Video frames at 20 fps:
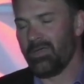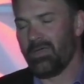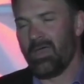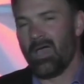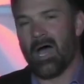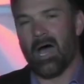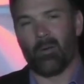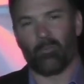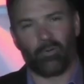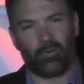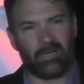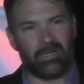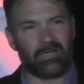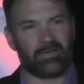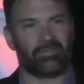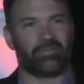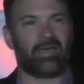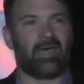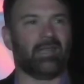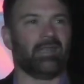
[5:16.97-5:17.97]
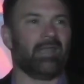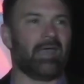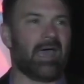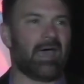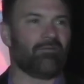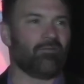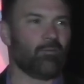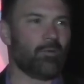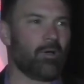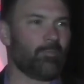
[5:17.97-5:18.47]
I'm pretty excited to have
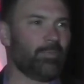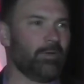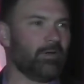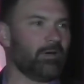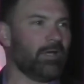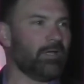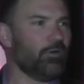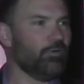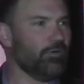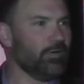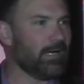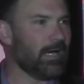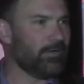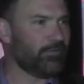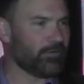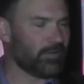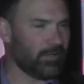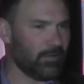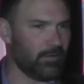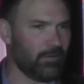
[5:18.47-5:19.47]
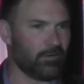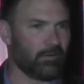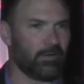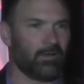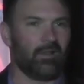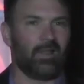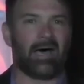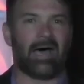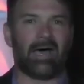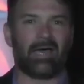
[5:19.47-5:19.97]
him up here. I know you guys are going to learn a
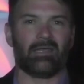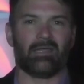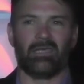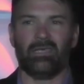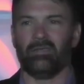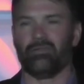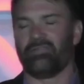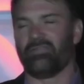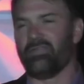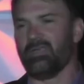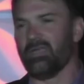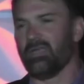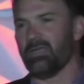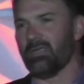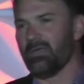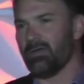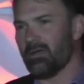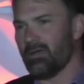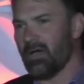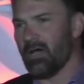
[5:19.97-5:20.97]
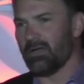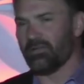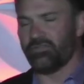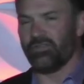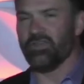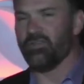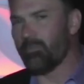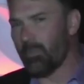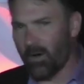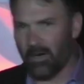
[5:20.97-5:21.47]
lot. He's the
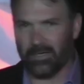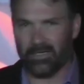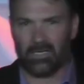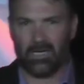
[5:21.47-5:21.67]
Chief Marketing